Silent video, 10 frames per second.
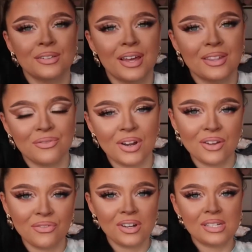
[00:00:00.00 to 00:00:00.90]
yeah, the
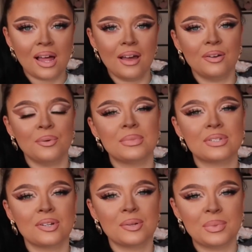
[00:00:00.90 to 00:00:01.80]
very first item is
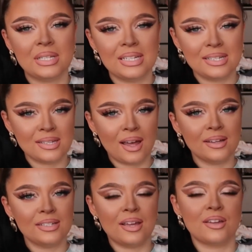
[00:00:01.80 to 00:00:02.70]
gonna be this
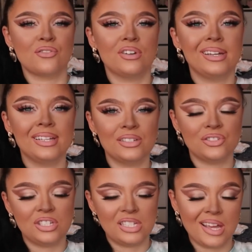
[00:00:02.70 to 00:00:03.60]
tie-dye green
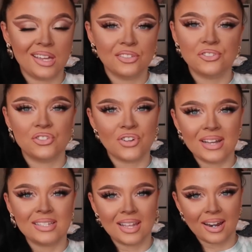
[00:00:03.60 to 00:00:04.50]
sage
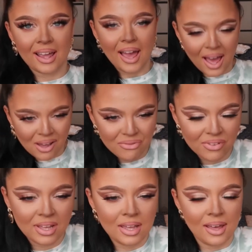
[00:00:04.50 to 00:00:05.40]
dress that I have.
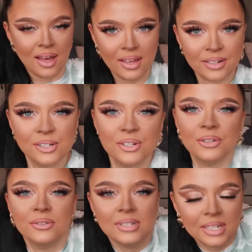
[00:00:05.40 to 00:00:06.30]
I'm gonna show
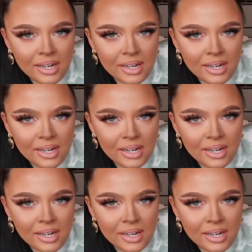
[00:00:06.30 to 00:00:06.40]
you it